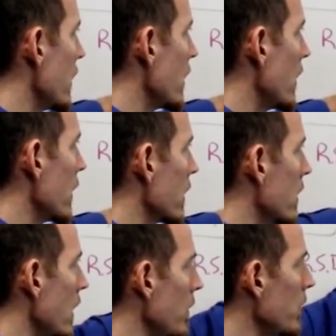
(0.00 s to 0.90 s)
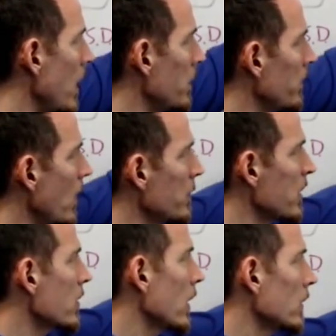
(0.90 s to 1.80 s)
cause the same type of
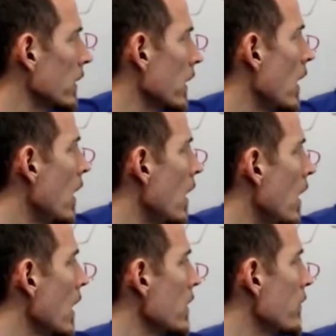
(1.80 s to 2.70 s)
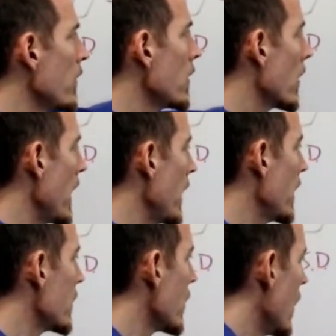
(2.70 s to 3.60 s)
numbness, tingling in the feet or
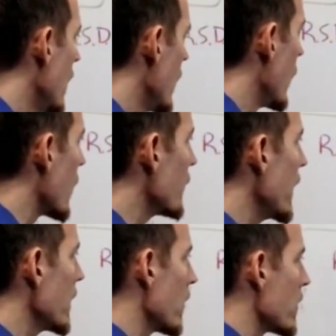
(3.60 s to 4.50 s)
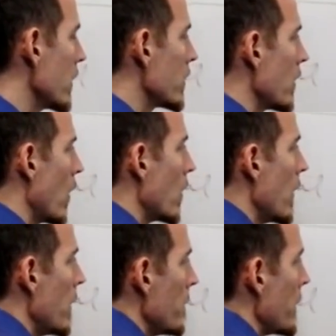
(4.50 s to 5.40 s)
hands or fingers. And so
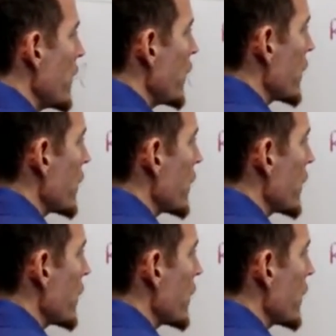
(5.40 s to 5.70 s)
this is a